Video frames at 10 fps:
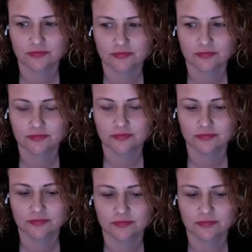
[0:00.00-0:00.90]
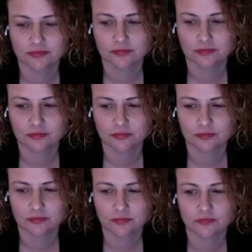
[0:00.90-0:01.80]

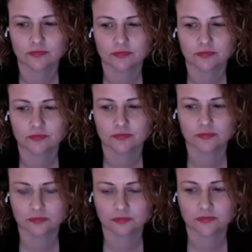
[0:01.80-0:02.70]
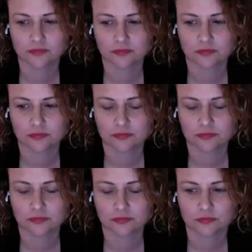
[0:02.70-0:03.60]

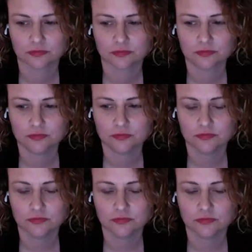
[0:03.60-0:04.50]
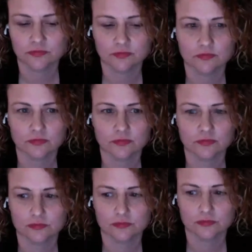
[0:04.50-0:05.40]
(silent)